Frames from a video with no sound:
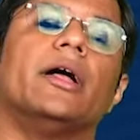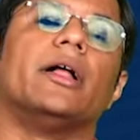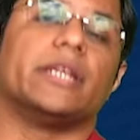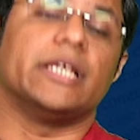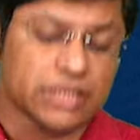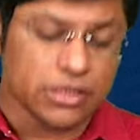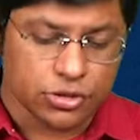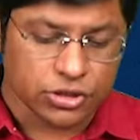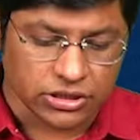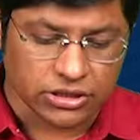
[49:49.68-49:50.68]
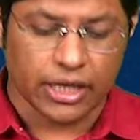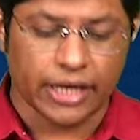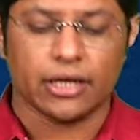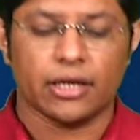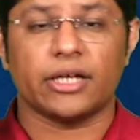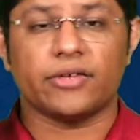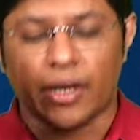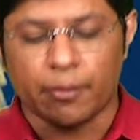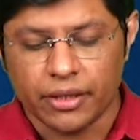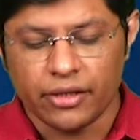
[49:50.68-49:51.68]
the solutions like
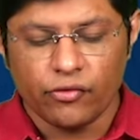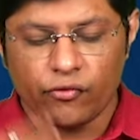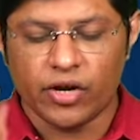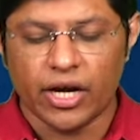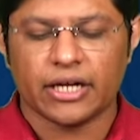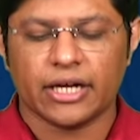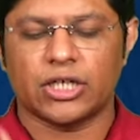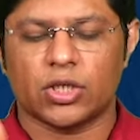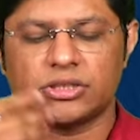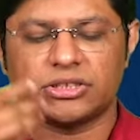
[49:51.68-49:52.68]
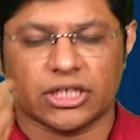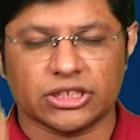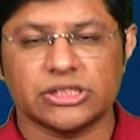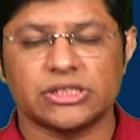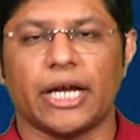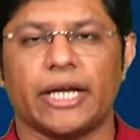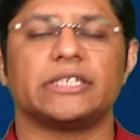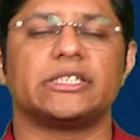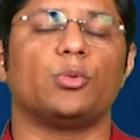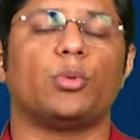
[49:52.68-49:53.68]
revamping flood control structures. That
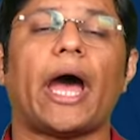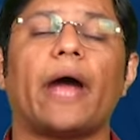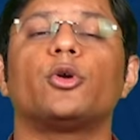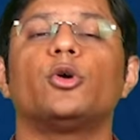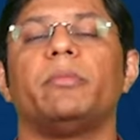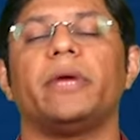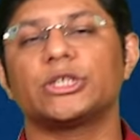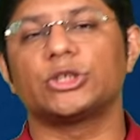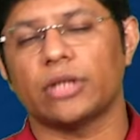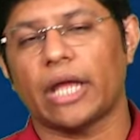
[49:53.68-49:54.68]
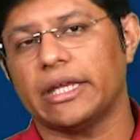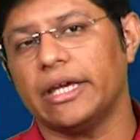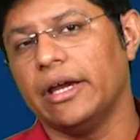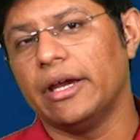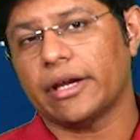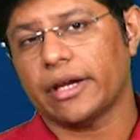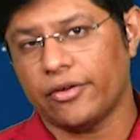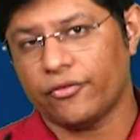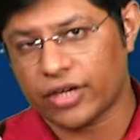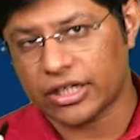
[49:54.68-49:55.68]
is, you have to make sure that the
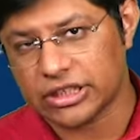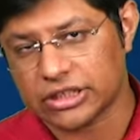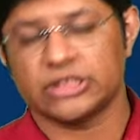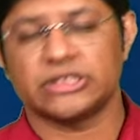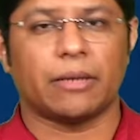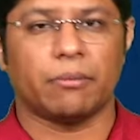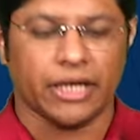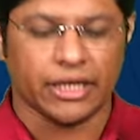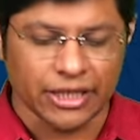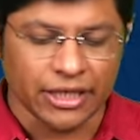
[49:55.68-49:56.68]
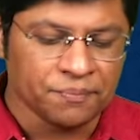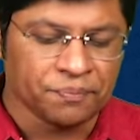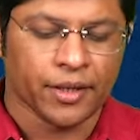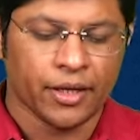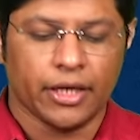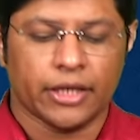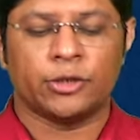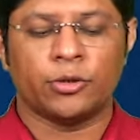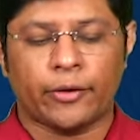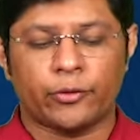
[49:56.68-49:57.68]
infrastructure is updated.
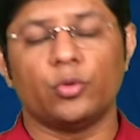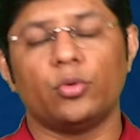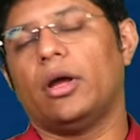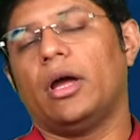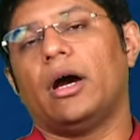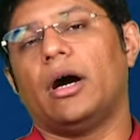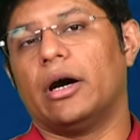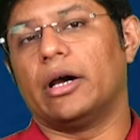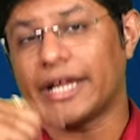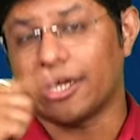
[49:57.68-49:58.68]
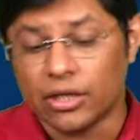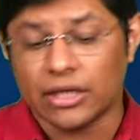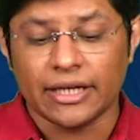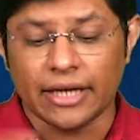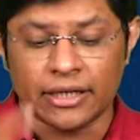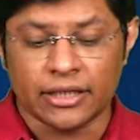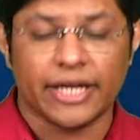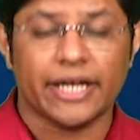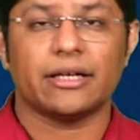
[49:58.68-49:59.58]
You have to regularly undertake